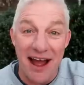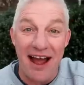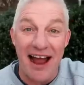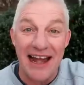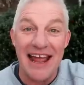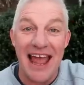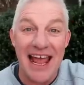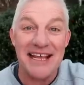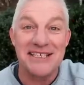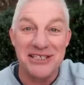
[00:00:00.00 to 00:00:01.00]
nine,
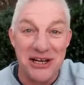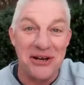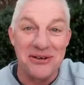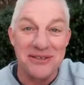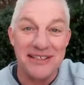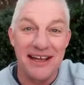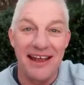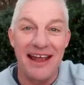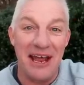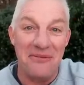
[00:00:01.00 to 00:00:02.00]
ace, deuce
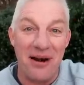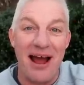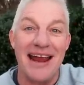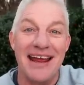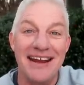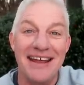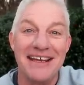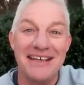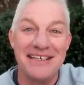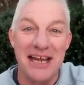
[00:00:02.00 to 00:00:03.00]
and Ryan
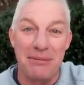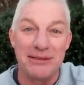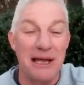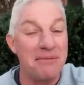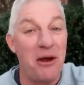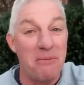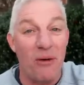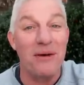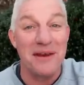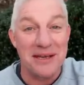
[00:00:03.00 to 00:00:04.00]
doubles up, no
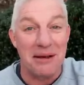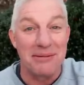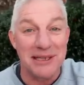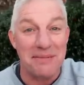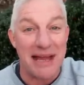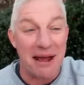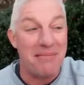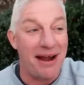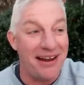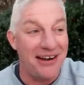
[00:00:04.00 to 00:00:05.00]
more than doubles up. He got
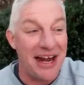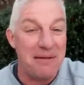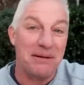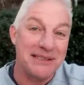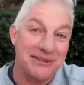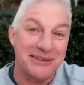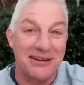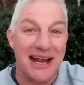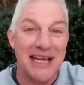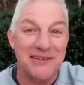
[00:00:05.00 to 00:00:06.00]
my 108 plus those
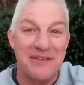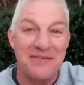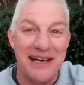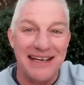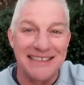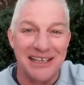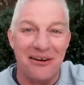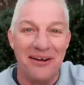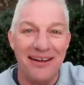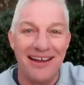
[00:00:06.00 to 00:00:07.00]
other guys 15. So,